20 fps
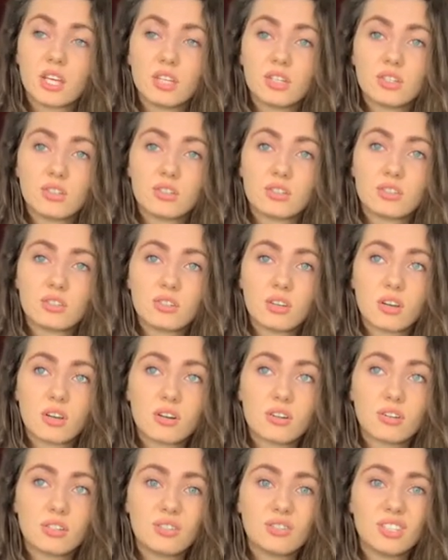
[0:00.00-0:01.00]

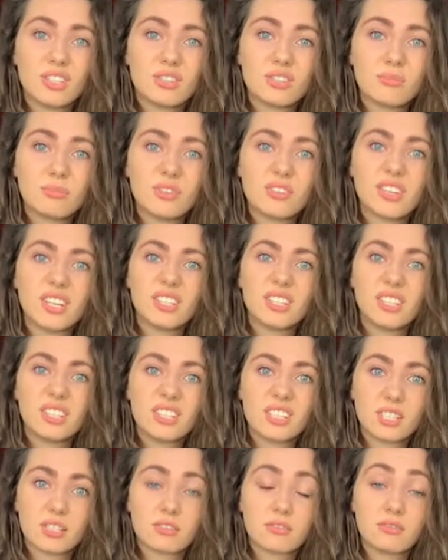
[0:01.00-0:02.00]
So you need to be ready
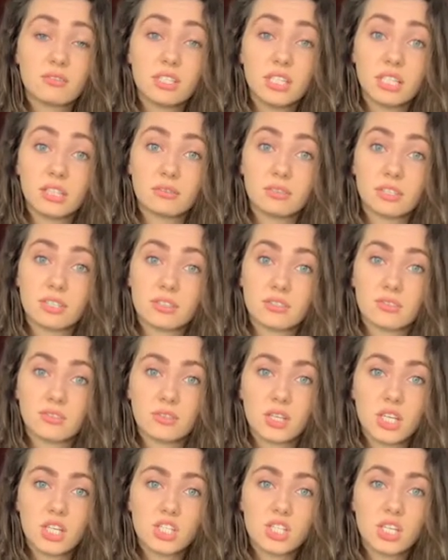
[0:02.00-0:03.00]
just to deal with the
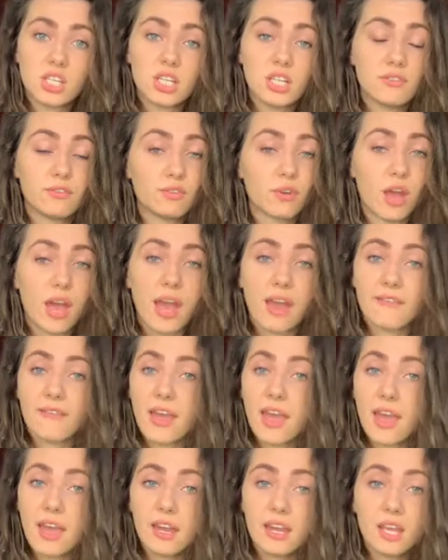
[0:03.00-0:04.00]
situation. If you have
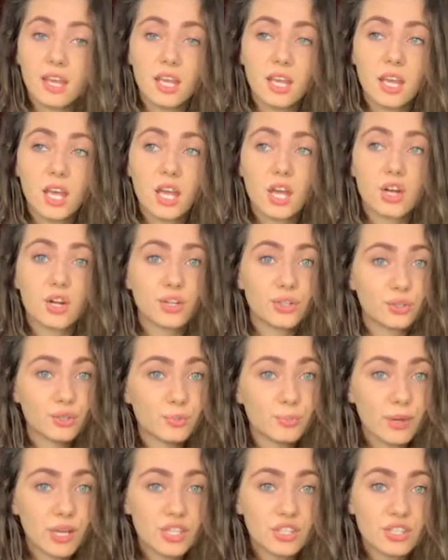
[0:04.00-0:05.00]
any
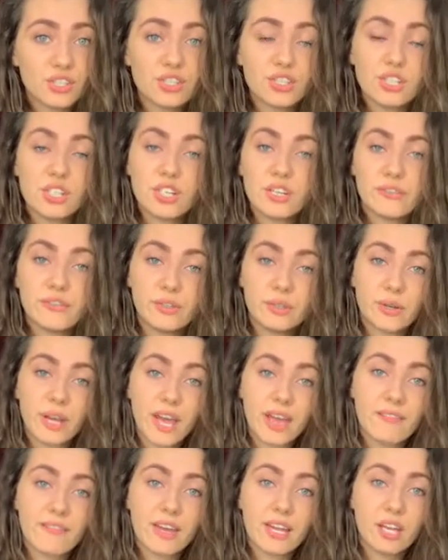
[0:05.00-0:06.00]
rude passenger, if you
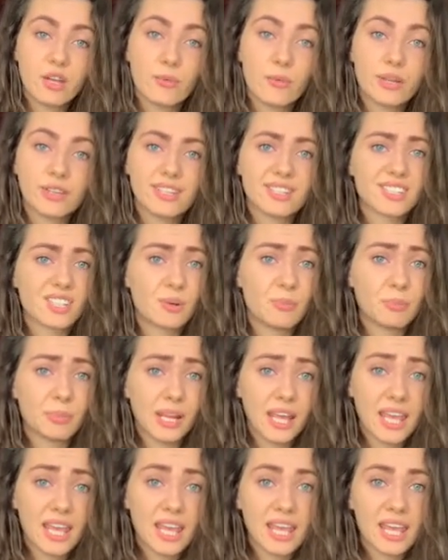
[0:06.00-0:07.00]
have anyone that's
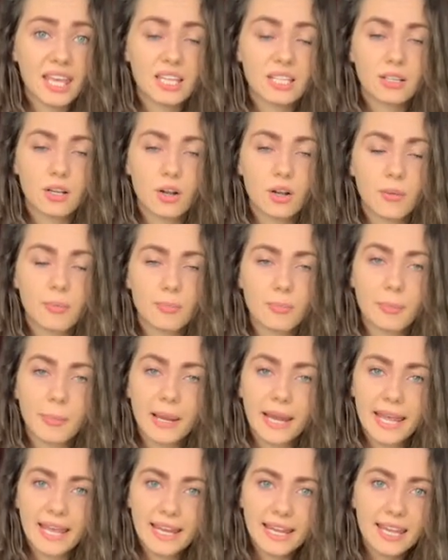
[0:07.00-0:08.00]
complaining
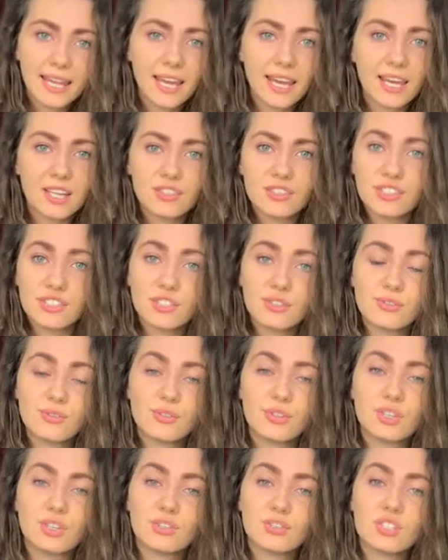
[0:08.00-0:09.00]
at you,
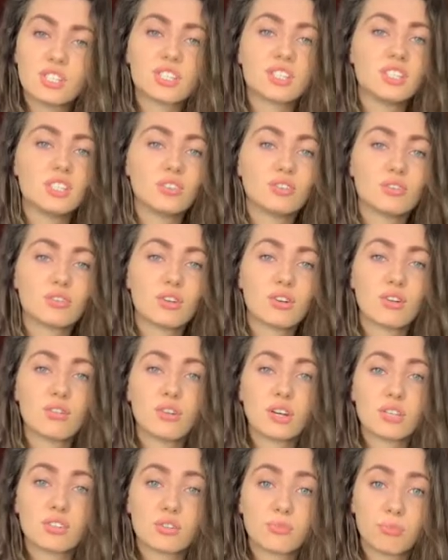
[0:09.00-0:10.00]
you just need to go
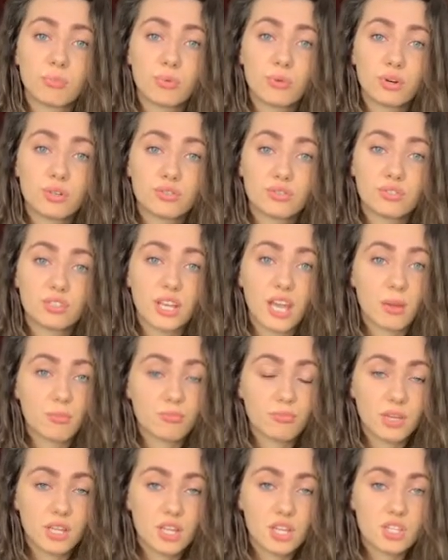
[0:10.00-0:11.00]
and report to the cabin
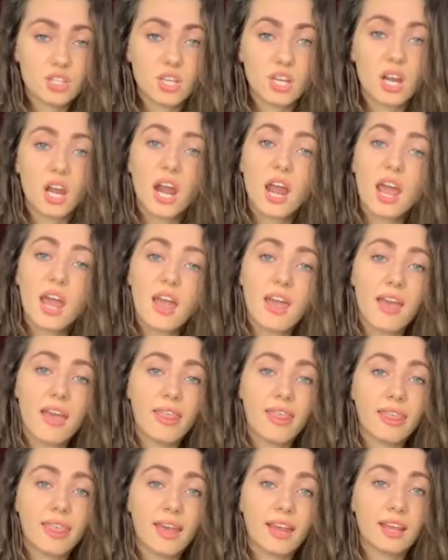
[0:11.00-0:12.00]
manager,
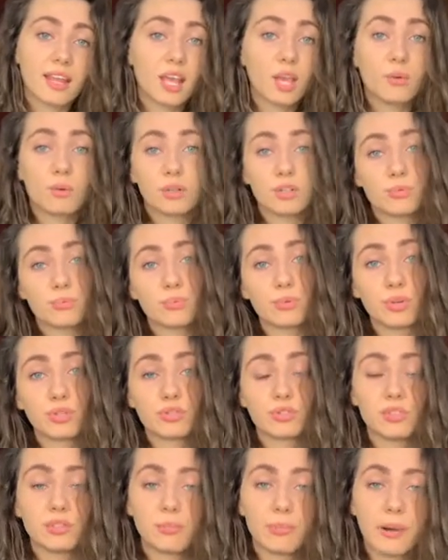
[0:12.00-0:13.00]
and then he will report
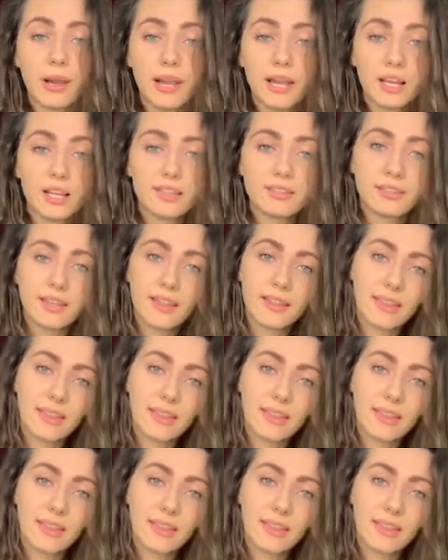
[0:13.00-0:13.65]
to the pilot, and